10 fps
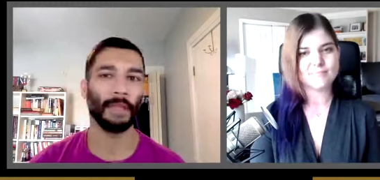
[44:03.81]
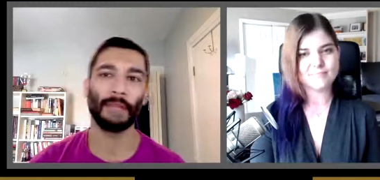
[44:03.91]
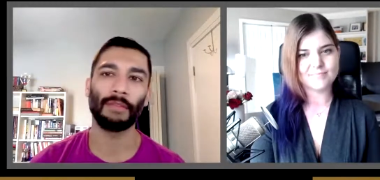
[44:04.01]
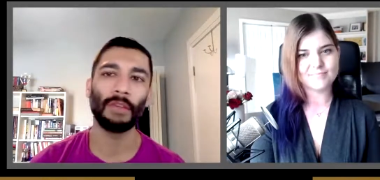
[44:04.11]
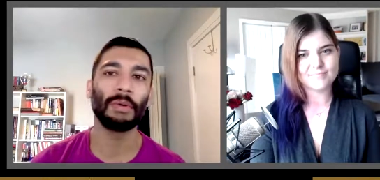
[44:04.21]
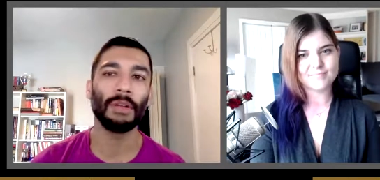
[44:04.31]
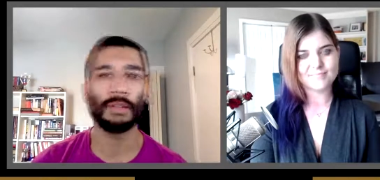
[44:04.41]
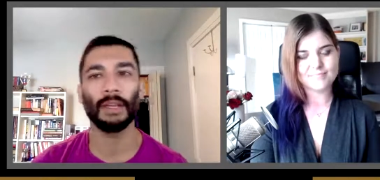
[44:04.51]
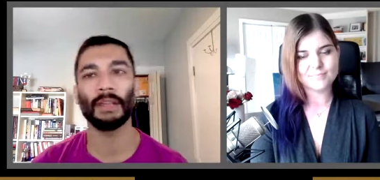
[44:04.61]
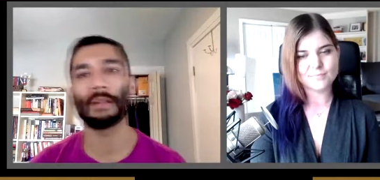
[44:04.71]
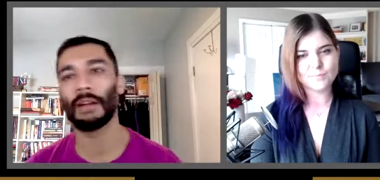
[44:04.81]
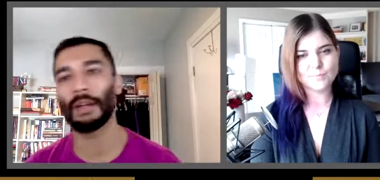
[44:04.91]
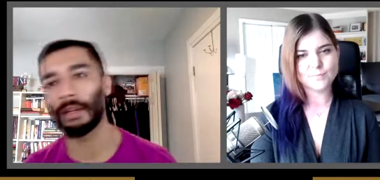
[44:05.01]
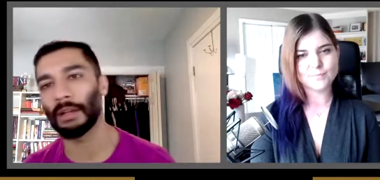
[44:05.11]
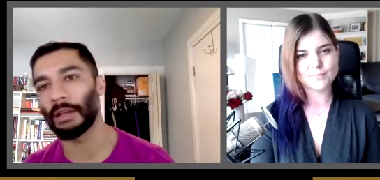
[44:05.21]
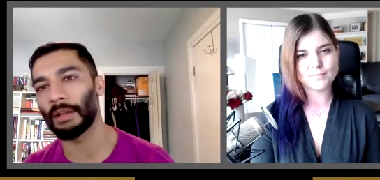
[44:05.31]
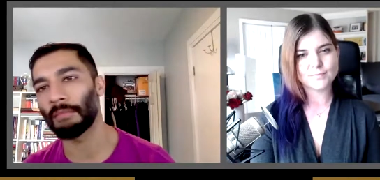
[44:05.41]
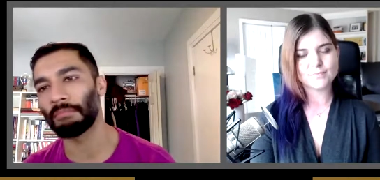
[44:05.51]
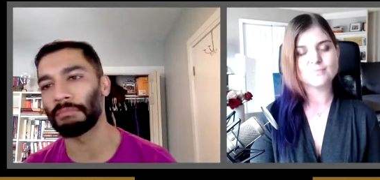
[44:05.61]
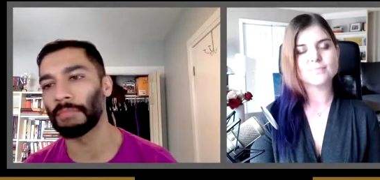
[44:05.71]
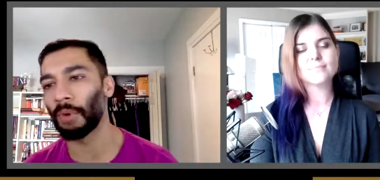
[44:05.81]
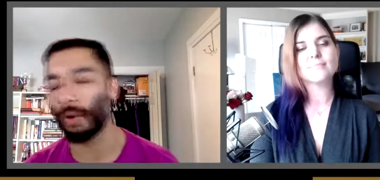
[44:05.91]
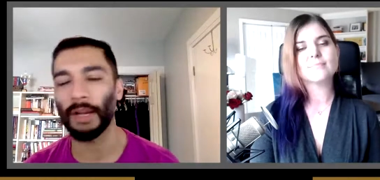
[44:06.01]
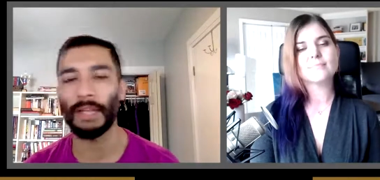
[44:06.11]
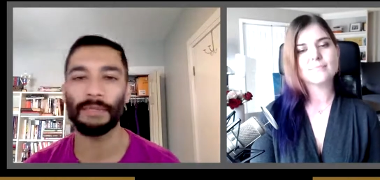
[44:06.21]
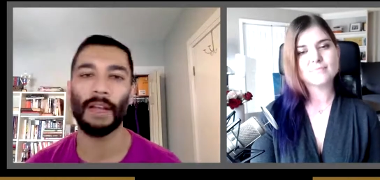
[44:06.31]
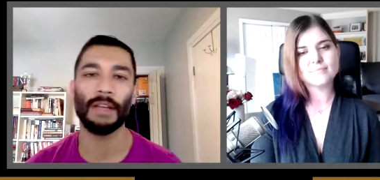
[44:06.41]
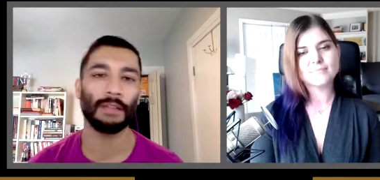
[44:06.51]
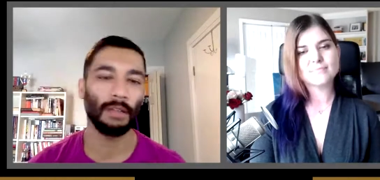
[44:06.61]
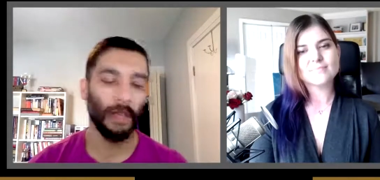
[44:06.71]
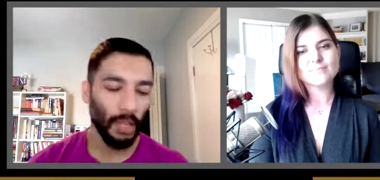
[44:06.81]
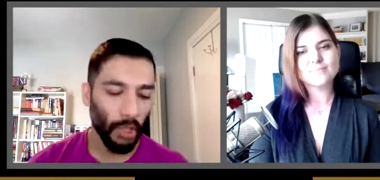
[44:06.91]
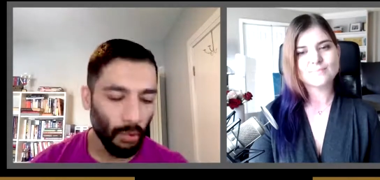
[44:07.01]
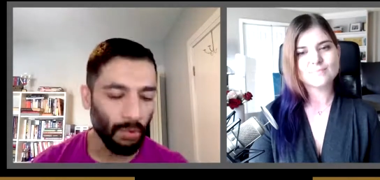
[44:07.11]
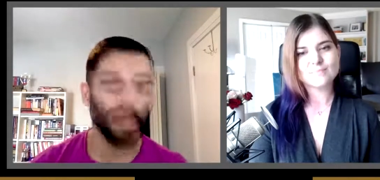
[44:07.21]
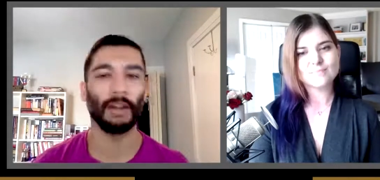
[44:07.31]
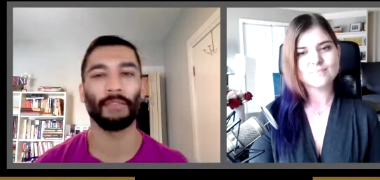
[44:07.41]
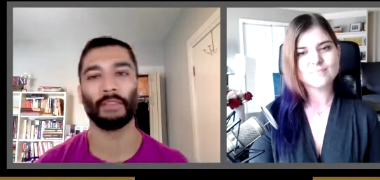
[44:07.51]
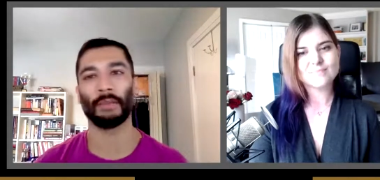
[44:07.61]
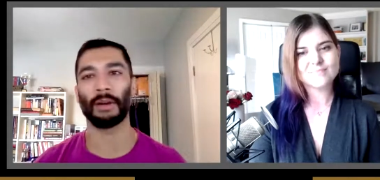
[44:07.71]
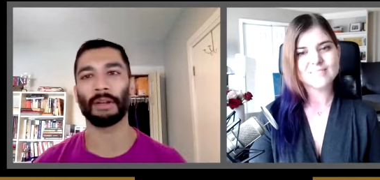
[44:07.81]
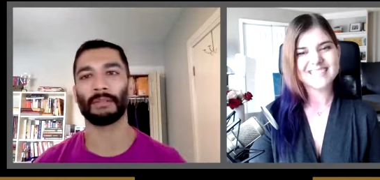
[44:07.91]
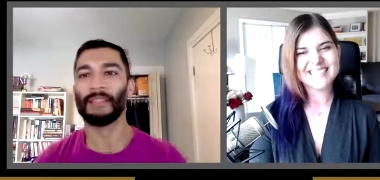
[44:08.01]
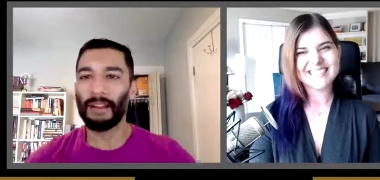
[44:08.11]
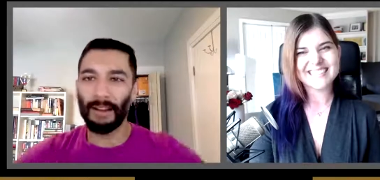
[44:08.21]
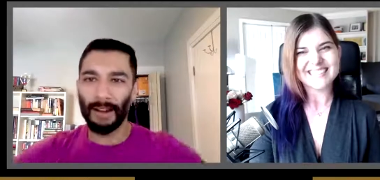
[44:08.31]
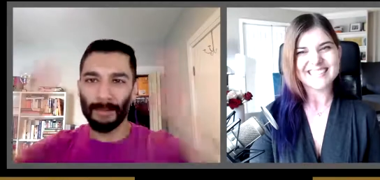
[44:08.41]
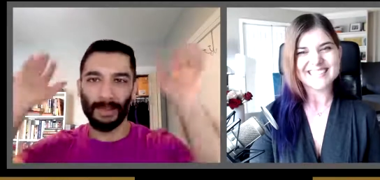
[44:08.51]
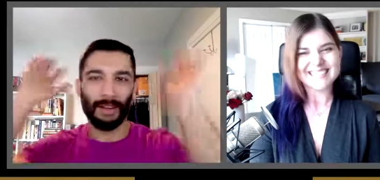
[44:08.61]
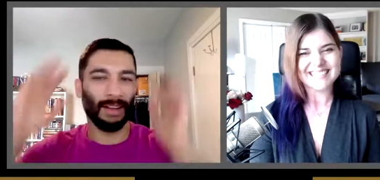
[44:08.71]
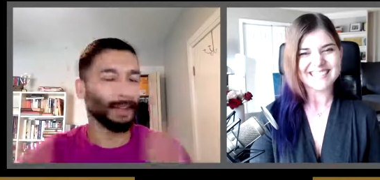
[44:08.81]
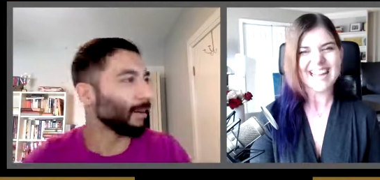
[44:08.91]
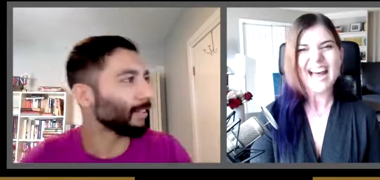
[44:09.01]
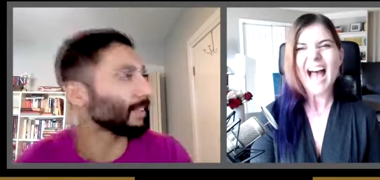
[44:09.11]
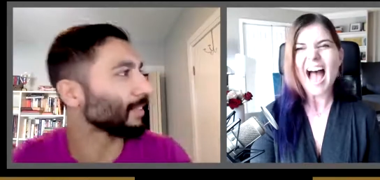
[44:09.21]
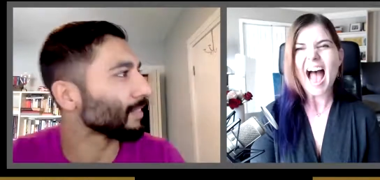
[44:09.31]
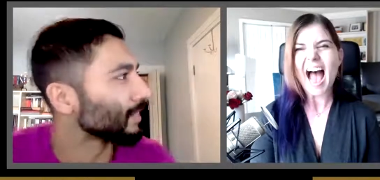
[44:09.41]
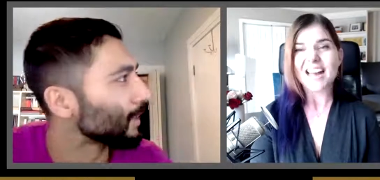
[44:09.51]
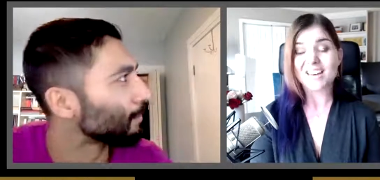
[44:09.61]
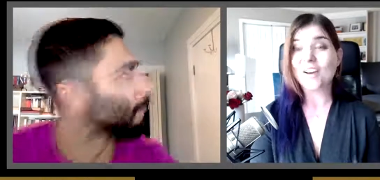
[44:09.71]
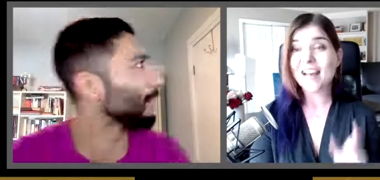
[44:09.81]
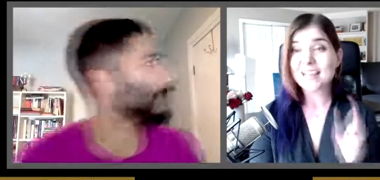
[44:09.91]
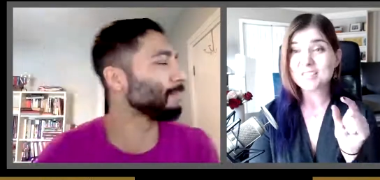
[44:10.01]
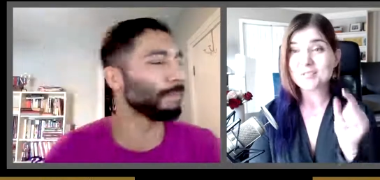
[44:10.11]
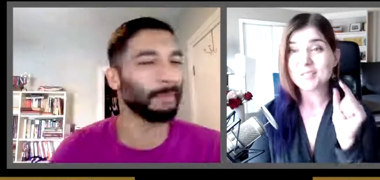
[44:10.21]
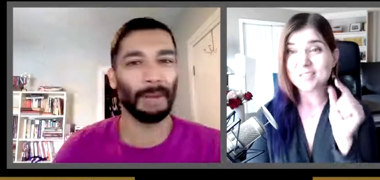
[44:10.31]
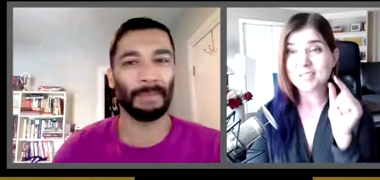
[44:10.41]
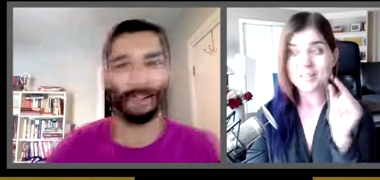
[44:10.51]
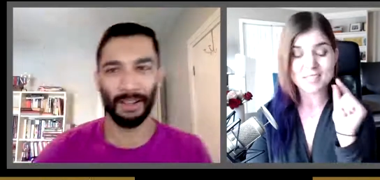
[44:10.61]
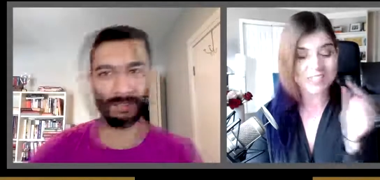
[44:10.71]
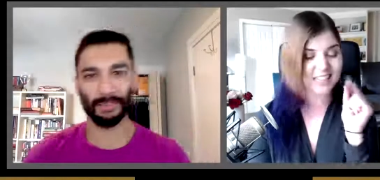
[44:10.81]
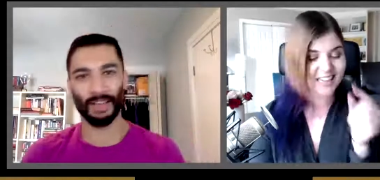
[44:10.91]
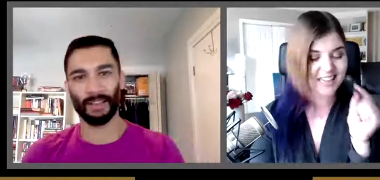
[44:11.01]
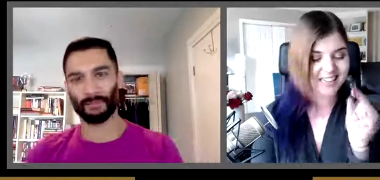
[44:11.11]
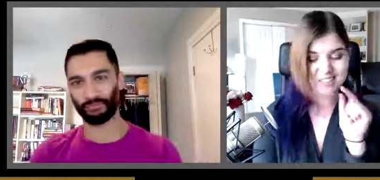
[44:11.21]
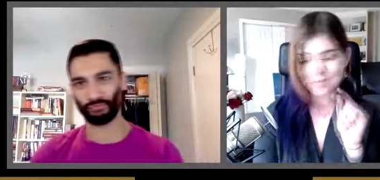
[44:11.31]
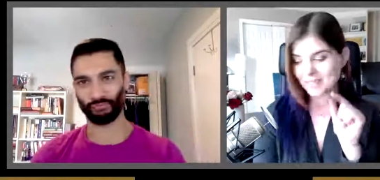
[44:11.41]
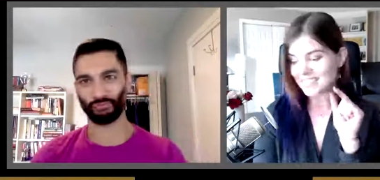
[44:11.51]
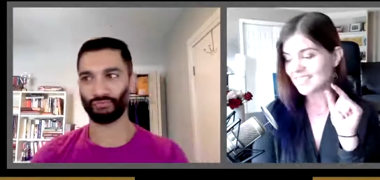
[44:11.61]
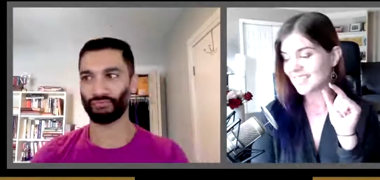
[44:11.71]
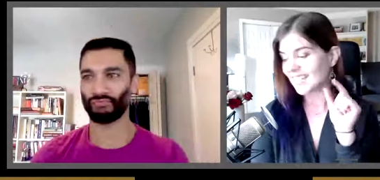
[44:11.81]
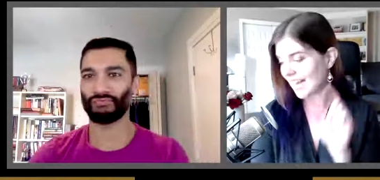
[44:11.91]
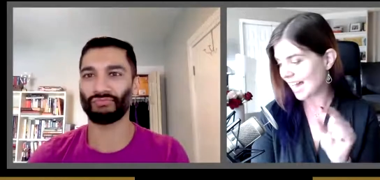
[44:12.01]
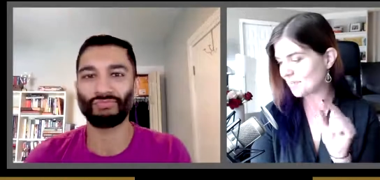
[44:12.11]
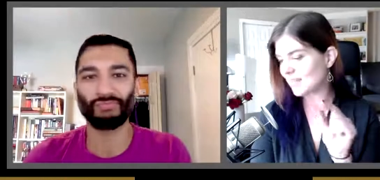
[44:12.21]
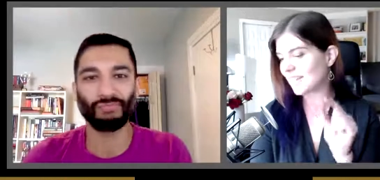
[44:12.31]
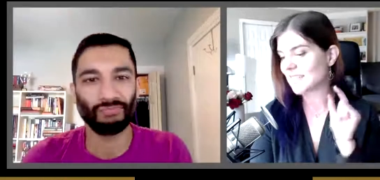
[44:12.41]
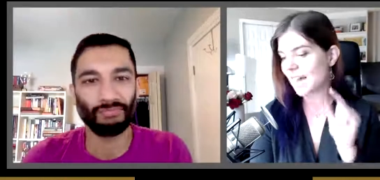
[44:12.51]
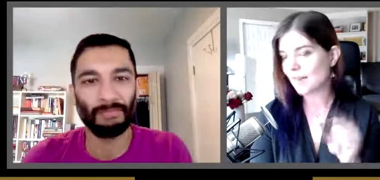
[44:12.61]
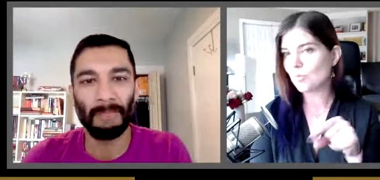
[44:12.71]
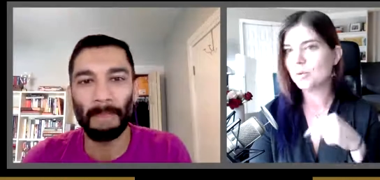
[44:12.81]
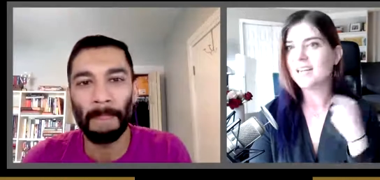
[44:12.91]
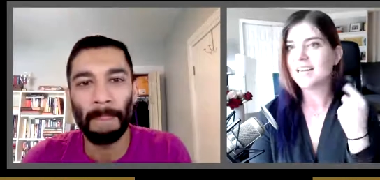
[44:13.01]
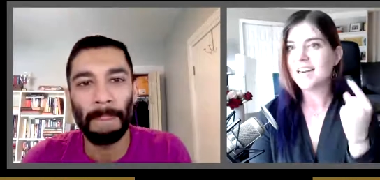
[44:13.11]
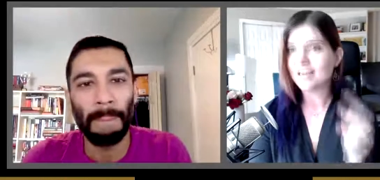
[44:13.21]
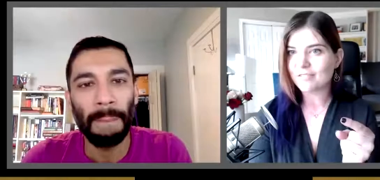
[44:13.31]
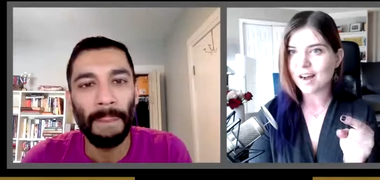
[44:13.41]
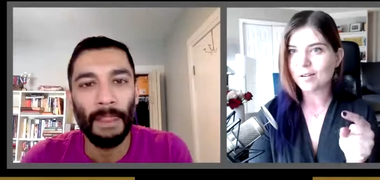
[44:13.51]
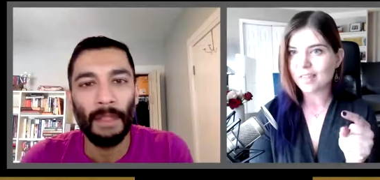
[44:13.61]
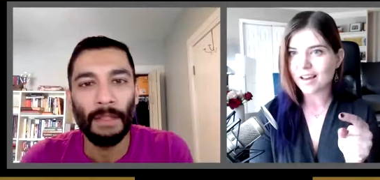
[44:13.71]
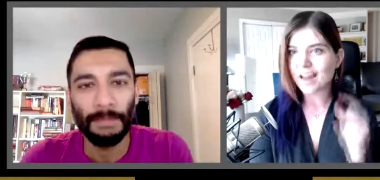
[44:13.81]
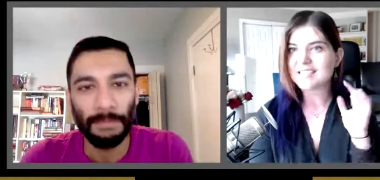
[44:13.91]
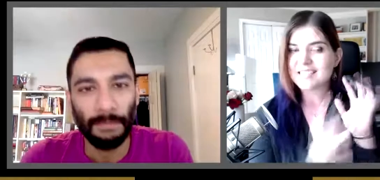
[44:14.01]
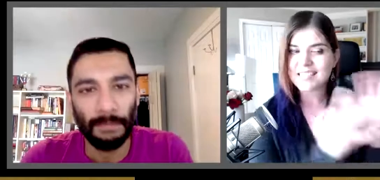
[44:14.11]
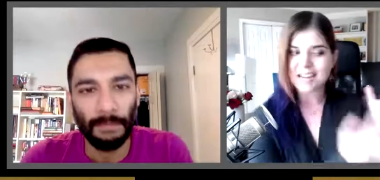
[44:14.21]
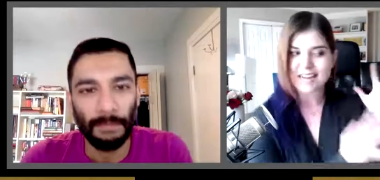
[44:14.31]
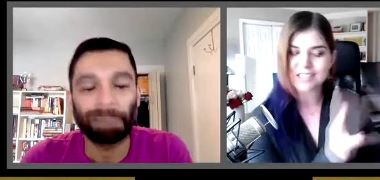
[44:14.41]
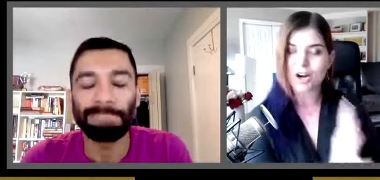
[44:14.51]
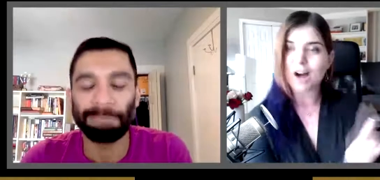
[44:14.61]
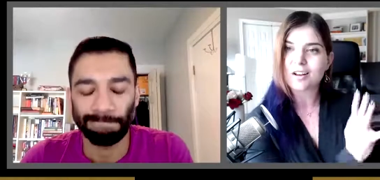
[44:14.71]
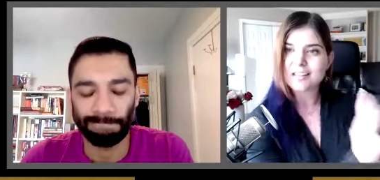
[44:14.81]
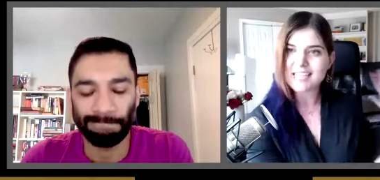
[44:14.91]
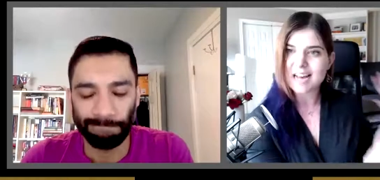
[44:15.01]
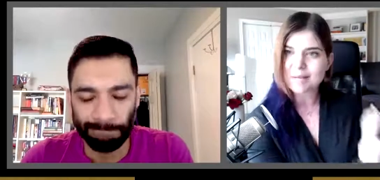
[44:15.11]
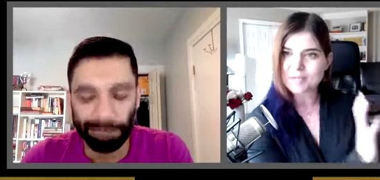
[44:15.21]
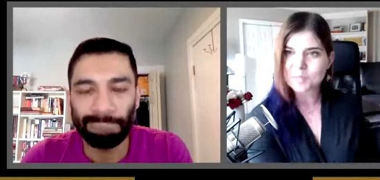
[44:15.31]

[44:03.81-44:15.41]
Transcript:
Speaker 1: thing. If you can put it together in a organized fashion, hugely great for your brain. All right, I'm done. I apologize. I just keep.
Speaker 2: No, I actually really, really appreciate that last little piece a lot because I don't put enough out there. I, I talk all the time to